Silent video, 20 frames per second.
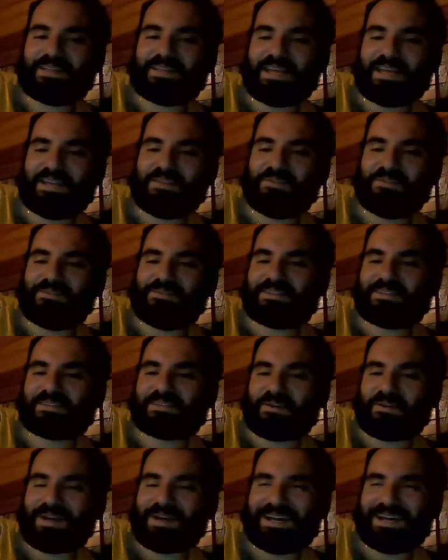can you
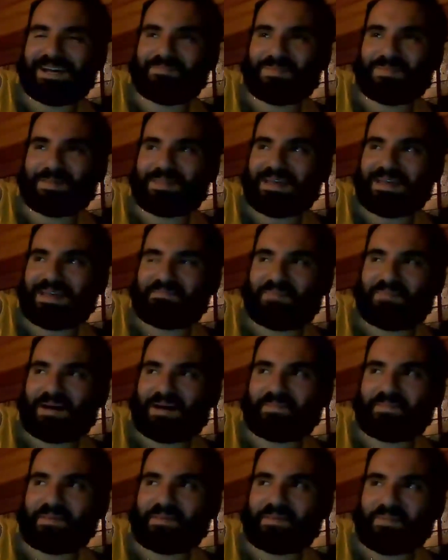describe that
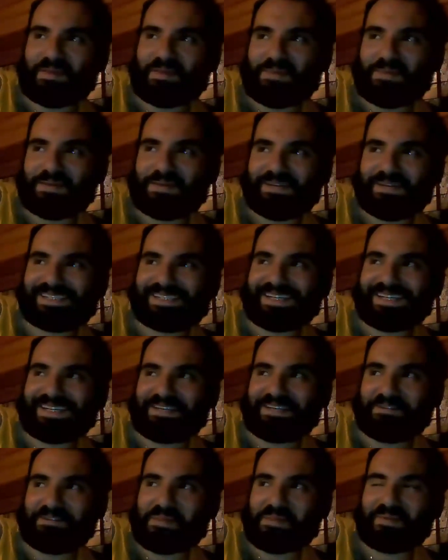Bobby B meme I sent
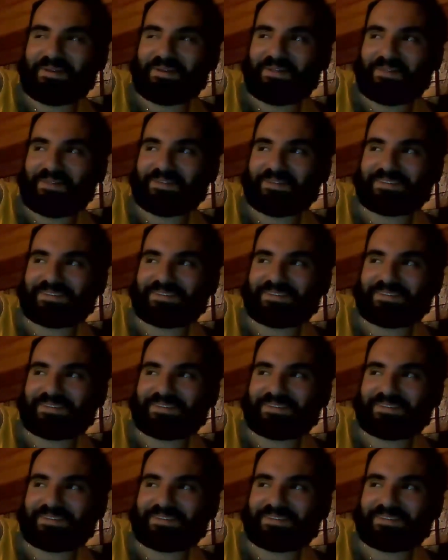you in the middle of the